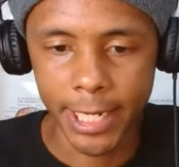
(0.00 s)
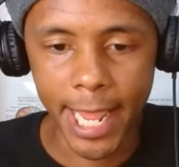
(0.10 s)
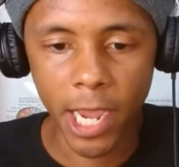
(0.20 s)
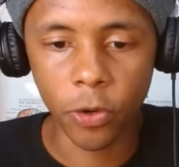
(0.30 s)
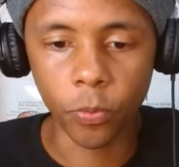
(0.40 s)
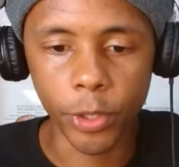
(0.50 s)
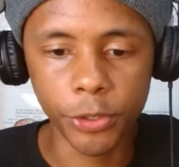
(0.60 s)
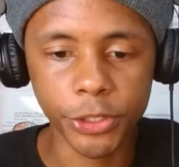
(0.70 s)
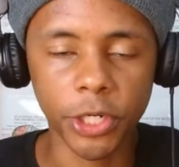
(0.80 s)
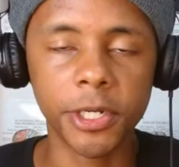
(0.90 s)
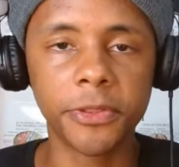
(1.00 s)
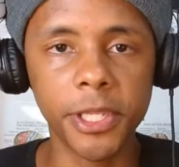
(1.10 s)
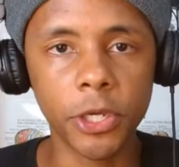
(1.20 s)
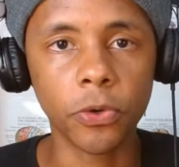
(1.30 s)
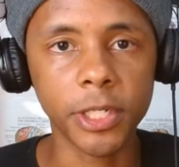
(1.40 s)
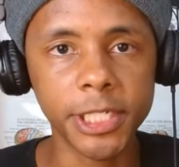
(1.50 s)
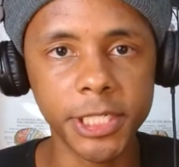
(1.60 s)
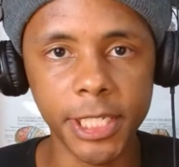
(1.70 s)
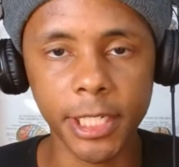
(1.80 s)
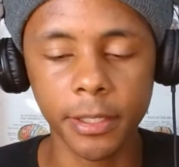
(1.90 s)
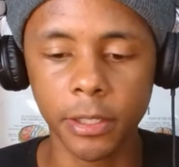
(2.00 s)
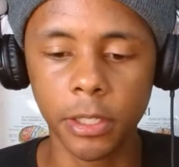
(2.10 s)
Now, when you start to think holistic,